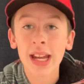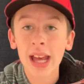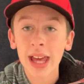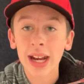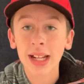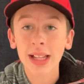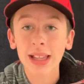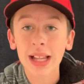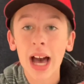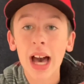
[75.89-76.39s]
and
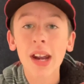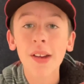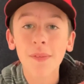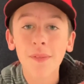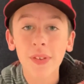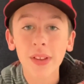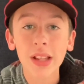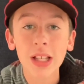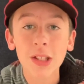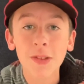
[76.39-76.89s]
a lot of
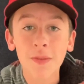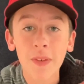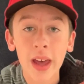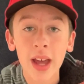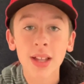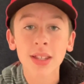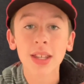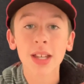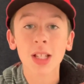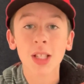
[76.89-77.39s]
Phillies
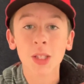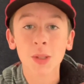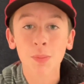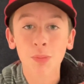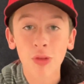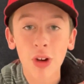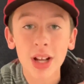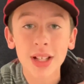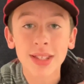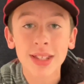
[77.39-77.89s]
fans
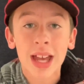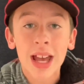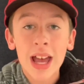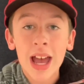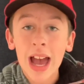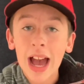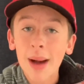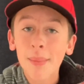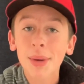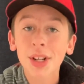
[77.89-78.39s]
expressed
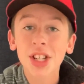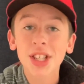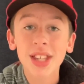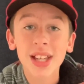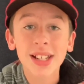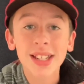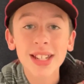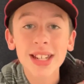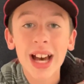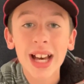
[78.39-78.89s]
how much they
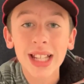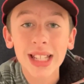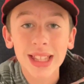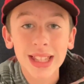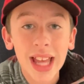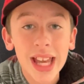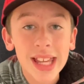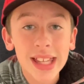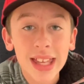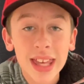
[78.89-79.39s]
did not
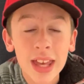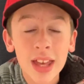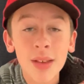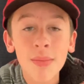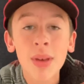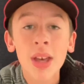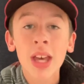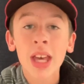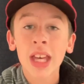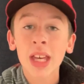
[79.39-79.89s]
like him.